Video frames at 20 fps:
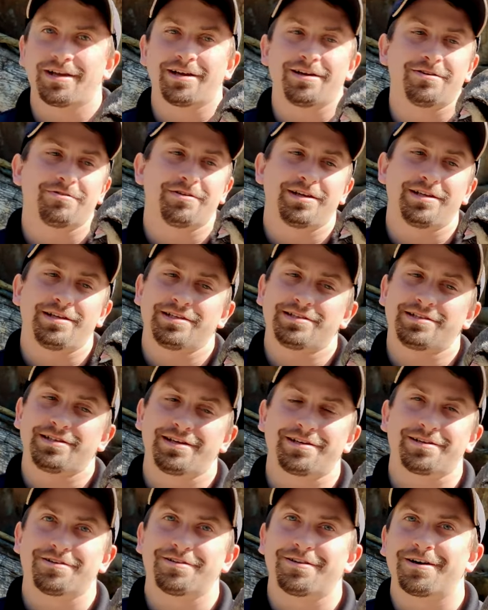now, and it's
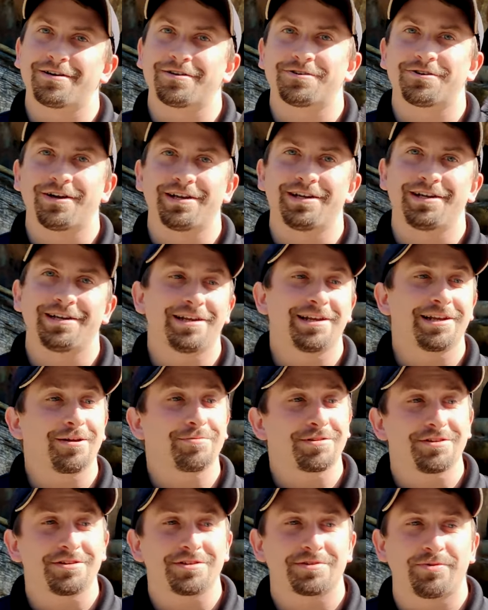taken a lot of training to get up
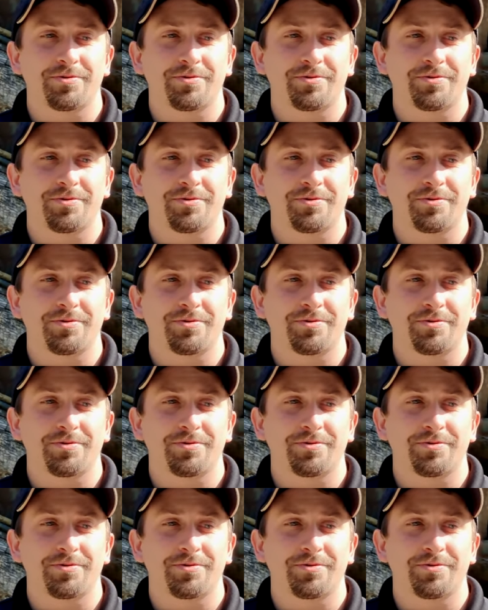to this